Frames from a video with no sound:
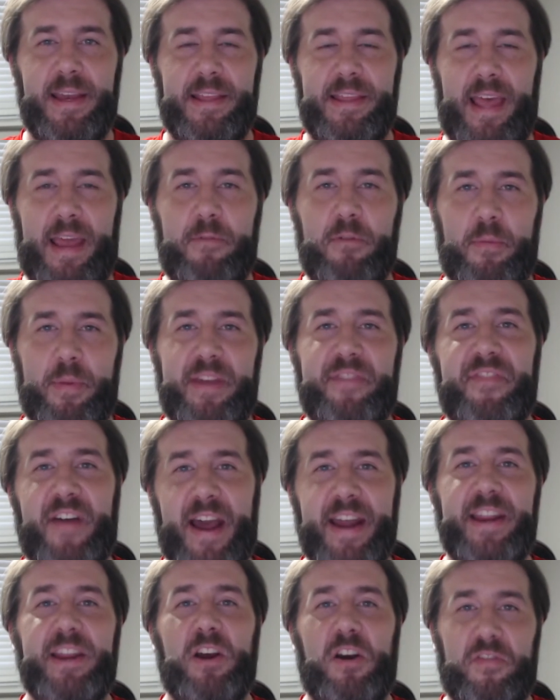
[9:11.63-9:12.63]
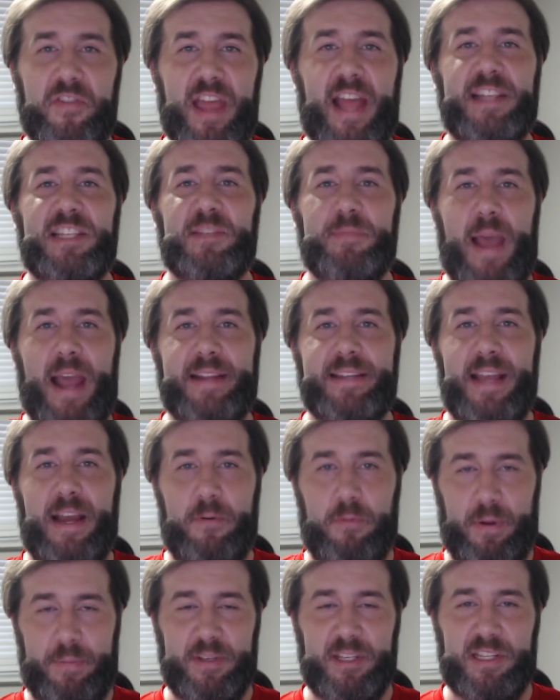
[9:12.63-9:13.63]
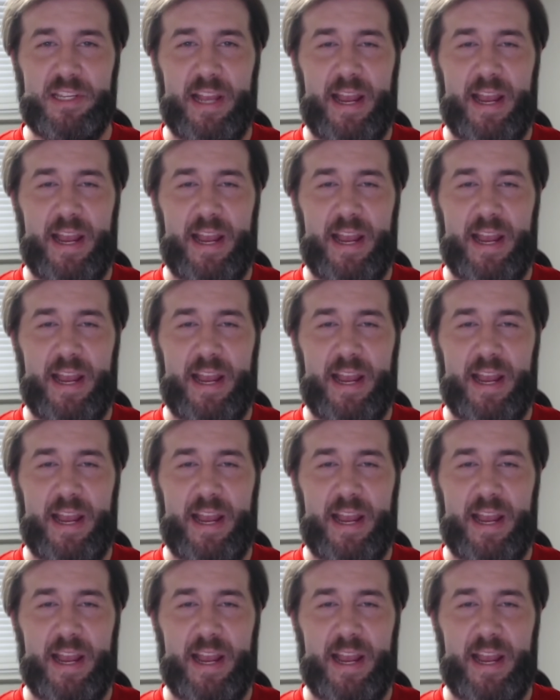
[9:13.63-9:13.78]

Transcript: they will be fighting over that SmackDown Women's